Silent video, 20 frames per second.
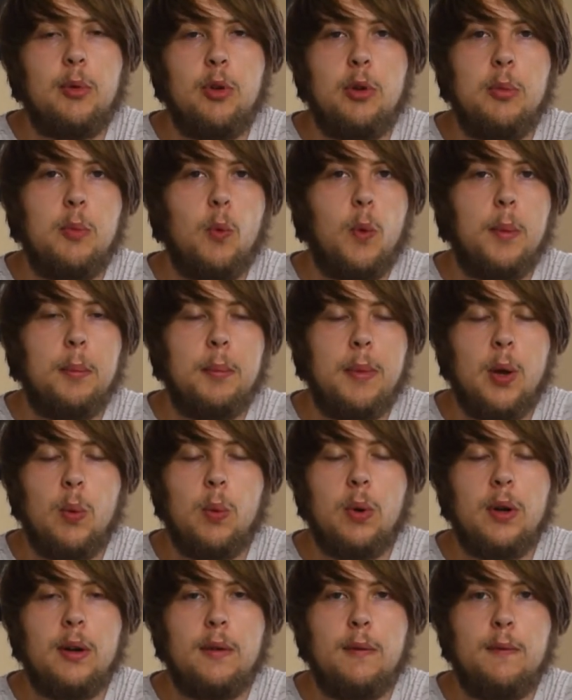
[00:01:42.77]
you might
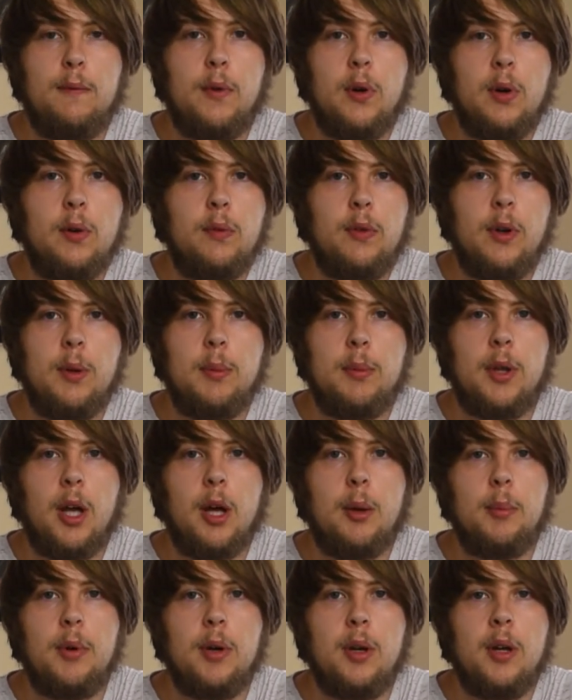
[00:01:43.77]
want a full frame
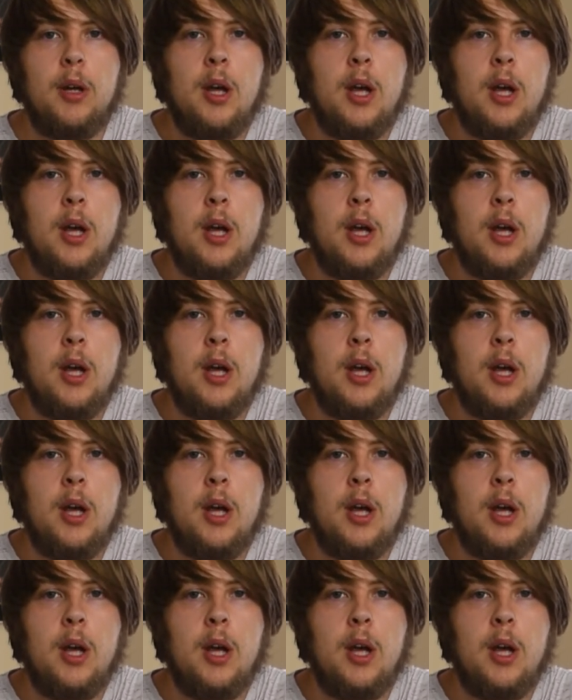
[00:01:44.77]
camera,